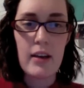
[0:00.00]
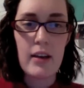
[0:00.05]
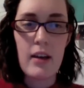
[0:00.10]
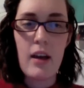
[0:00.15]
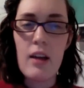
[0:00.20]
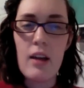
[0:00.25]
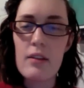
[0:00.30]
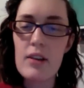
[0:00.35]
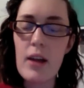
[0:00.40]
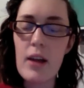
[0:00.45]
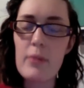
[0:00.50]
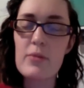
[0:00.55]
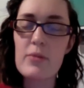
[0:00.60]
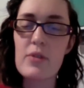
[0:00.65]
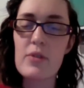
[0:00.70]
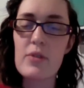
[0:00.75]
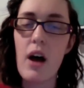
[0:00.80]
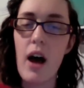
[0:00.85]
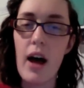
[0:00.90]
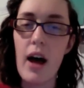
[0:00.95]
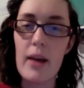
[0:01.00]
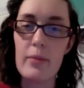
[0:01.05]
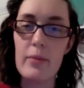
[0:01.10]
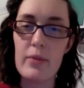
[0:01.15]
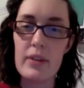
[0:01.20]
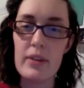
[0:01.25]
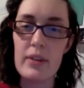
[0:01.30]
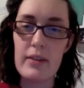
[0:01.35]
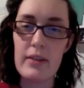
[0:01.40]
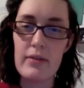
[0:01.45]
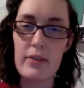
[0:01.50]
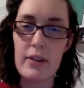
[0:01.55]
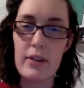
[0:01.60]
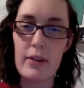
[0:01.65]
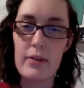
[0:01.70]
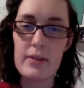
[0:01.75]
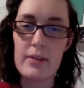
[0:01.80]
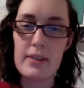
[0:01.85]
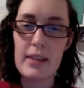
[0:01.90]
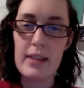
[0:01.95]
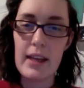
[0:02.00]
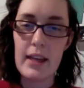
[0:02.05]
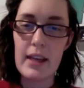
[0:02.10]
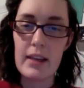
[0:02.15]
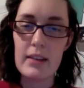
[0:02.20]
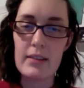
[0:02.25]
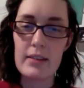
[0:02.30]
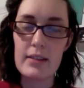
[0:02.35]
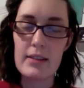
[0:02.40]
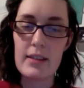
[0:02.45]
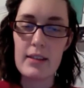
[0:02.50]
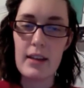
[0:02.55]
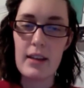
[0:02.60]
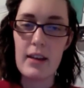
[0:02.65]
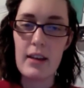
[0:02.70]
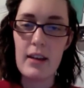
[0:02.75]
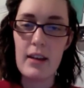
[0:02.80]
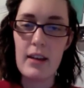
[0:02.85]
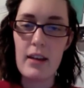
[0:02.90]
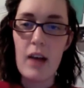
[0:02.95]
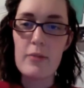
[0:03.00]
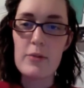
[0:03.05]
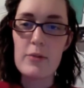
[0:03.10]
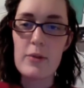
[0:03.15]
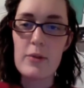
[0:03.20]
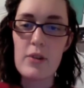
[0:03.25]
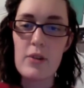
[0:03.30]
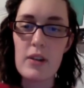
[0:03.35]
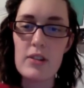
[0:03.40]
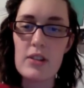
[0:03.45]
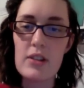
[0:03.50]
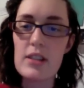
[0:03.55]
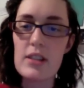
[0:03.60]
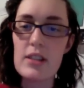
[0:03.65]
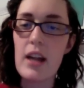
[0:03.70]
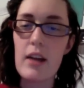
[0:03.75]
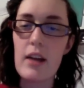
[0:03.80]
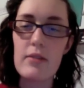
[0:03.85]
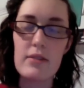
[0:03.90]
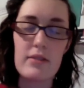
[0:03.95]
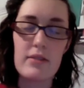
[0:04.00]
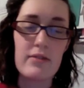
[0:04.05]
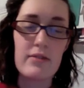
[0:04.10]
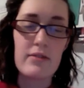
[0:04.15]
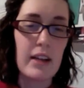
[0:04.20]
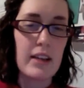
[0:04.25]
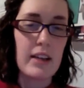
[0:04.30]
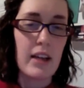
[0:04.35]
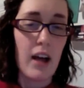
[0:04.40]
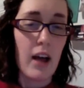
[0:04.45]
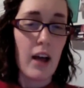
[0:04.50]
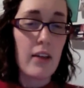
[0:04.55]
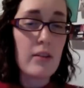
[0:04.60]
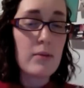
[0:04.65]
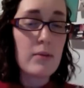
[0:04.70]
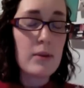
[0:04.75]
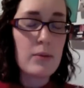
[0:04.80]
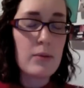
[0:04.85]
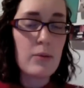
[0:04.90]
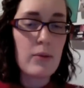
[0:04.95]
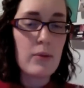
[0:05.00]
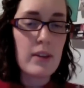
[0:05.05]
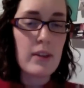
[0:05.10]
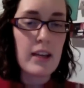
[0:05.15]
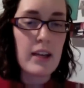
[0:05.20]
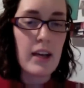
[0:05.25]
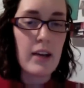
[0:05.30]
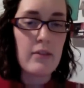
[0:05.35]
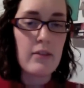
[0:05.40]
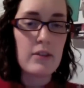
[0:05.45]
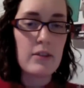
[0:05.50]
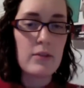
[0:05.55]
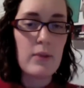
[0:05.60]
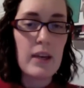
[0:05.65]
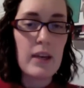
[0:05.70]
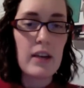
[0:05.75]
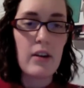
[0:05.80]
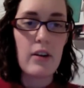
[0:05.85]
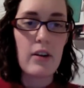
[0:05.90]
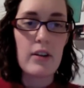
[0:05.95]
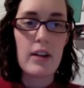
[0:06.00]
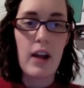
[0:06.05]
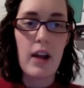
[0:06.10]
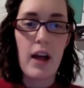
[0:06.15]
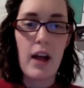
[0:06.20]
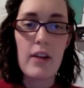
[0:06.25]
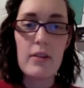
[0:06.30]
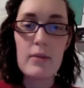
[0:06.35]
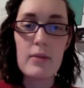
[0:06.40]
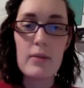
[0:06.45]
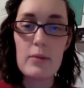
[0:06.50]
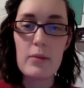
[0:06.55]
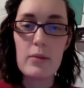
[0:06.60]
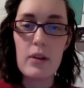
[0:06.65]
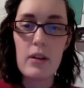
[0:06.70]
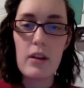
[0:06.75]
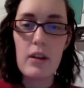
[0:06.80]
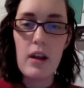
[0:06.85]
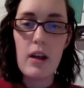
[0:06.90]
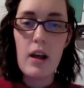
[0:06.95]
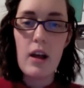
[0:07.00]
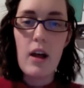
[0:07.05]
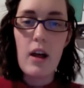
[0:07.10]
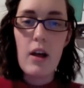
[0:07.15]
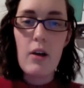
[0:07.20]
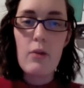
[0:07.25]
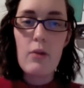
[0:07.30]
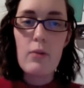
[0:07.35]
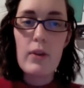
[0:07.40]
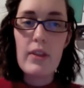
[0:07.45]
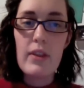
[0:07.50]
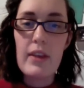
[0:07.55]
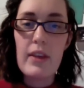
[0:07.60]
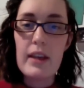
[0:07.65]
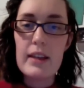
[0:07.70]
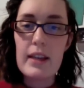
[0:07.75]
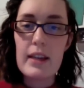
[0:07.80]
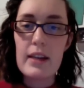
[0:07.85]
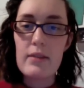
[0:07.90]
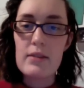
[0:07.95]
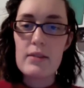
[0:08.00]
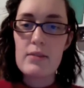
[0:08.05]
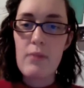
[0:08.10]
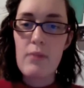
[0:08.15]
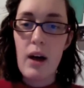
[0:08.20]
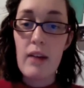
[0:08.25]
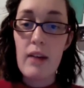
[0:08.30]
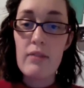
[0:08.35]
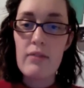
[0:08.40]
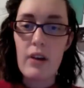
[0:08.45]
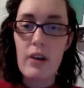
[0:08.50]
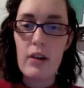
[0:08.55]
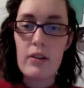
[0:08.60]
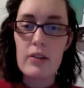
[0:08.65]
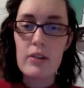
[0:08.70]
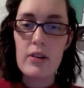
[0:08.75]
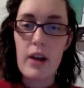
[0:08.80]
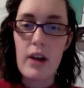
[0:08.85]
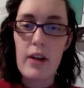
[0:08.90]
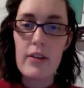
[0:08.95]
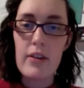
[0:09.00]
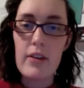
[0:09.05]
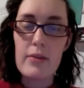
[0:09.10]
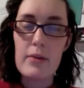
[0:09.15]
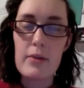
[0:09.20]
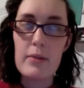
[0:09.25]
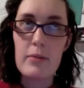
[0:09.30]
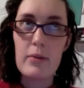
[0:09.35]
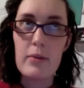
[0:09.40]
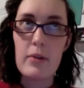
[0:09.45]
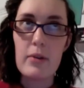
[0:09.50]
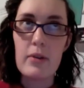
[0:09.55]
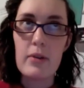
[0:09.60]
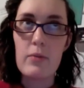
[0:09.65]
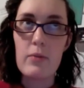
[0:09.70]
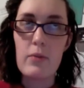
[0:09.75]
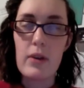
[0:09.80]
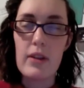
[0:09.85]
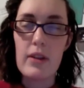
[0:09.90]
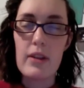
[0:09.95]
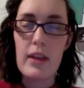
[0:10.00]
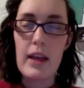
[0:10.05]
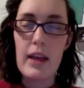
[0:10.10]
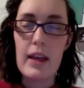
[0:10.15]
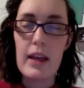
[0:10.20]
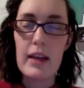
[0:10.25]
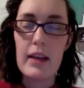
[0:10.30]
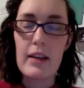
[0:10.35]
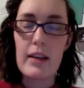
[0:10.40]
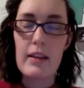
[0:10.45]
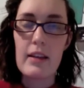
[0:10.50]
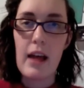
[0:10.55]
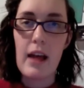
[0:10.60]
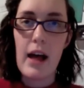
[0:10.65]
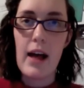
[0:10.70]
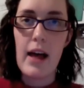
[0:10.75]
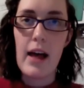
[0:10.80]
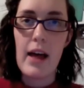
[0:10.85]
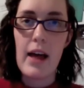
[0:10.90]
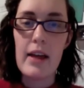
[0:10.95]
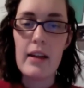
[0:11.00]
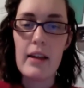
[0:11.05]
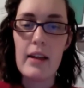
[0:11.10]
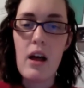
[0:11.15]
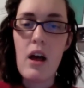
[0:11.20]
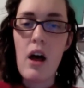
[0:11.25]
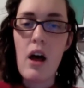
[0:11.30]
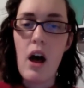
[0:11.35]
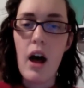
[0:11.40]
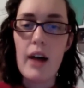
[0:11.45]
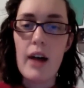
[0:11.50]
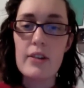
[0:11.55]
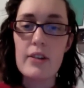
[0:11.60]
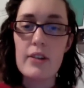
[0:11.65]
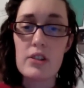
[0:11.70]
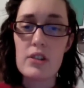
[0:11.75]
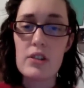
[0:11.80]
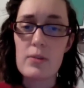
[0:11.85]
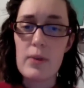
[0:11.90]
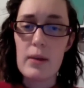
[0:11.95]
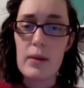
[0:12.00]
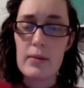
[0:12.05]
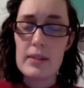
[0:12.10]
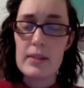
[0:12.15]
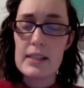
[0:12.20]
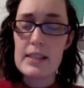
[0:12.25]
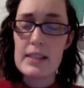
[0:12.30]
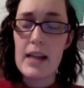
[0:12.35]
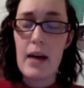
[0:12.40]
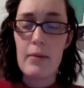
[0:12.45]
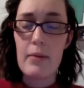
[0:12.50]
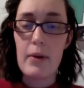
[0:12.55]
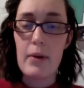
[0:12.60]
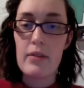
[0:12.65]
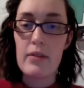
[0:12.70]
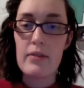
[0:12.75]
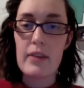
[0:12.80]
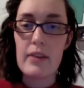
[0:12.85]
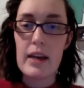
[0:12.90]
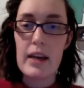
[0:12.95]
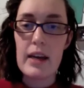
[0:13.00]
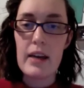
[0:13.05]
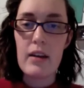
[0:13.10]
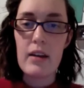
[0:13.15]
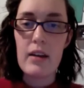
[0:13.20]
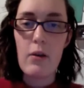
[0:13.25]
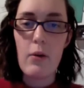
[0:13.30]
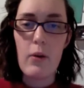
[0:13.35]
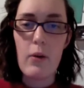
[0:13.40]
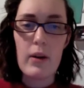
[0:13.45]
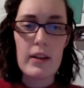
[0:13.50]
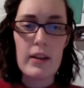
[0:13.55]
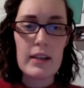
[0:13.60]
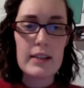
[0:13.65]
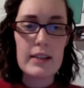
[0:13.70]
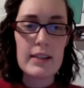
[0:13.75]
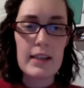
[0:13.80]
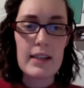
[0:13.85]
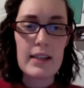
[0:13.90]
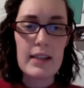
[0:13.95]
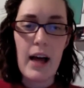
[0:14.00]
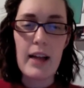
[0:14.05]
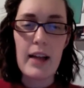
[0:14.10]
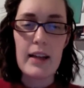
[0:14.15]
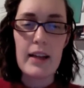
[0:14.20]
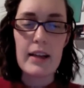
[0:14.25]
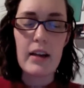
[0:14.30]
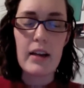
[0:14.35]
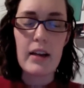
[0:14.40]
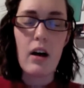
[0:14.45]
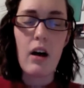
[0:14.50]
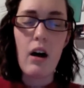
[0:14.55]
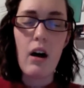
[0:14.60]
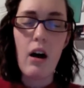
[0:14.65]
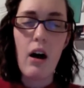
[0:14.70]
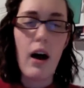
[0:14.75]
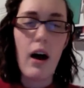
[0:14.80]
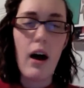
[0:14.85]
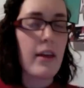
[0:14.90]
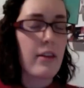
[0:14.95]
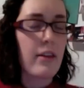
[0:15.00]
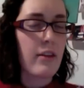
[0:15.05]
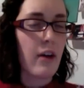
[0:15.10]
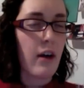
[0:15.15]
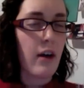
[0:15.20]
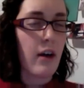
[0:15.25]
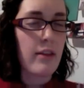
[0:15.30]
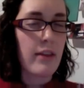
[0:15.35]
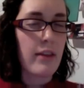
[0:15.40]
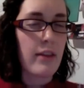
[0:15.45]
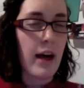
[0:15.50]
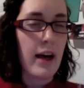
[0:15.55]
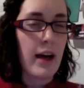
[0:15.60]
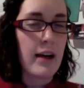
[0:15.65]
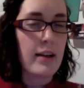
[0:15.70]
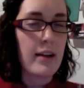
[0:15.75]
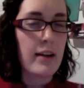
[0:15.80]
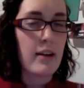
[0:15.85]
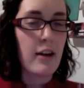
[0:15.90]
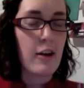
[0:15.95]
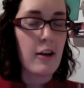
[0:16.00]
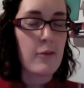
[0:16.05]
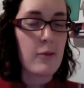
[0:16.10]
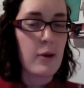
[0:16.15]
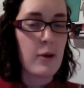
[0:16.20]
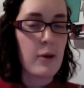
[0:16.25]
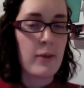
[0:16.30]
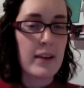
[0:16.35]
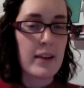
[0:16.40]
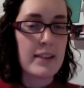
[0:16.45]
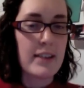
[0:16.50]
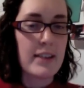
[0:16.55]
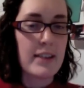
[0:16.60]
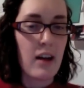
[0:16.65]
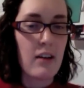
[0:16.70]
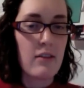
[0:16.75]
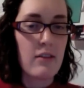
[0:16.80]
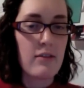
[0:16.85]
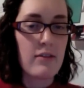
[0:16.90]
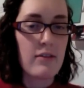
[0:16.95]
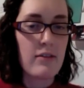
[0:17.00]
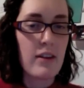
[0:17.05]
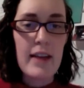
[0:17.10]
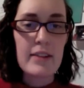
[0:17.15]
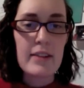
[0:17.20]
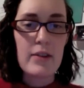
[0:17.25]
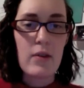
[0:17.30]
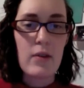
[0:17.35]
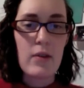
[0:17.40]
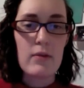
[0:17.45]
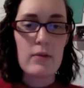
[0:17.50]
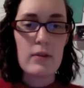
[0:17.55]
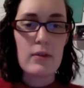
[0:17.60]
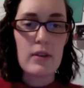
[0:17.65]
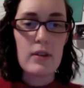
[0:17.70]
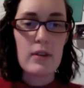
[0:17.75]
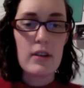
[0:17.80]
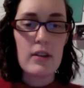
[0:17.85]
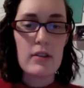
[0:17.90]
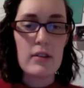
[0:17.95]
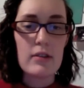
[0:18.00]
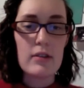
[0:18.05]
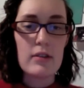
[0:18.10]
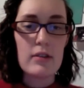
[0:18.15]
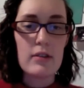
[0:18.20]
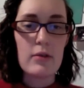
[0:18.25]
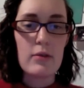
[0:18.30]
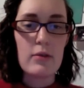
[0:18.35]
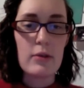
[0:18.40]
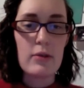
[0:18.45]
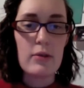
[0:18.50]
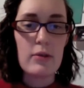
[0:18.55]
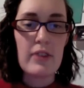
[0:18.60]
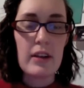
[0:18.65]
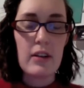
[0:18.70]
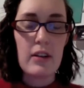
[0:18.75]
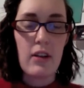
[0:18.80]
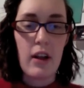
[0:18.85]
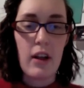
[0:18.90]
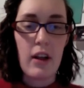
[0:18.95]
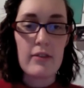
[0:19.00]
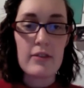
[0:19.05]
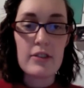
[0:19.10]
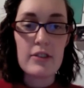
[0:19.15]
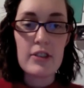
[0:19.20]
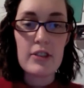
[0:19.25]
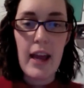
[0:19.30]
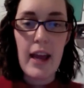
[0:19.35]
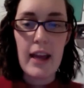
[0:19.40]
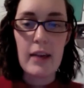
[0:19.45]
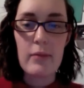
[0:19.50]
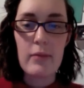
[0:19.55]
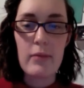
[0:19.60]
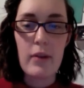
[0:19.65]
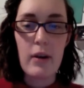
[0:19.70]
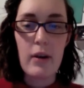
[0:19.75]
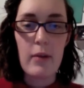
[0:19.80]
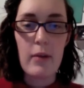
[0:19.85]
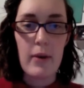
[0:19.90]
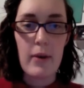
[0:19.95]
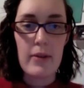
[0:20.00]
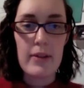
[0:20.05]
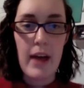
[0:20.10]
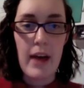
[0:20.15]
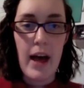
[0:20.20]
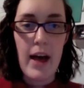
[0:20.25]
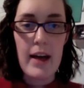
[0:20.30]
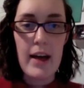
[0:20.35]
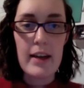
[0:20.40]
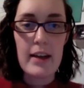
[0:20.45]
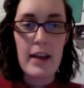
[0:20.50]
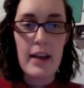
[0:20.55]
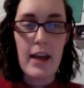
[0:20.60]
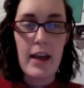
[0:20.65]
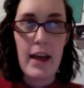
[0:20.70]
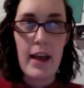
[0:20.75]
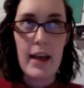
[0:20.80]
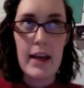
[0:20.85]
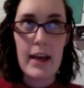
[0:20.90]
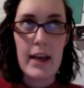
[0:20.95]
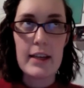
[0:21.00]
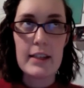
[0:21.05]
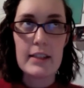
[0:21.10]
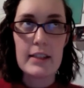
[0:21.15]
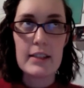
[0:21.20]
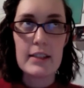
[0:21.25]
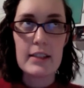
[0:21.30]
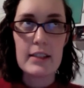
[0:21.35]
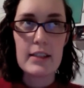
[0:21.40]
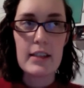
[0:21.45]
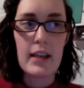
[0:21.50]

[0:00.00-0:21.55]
there are times when I believed those things. So it's not just that I was afraid that other people would think I was weak, or that other people would think that it was my fault, or other people would think that I should just be able to snap out of it, or things like that. Like, I thought that about myself. So you feel a lot of shame about that, and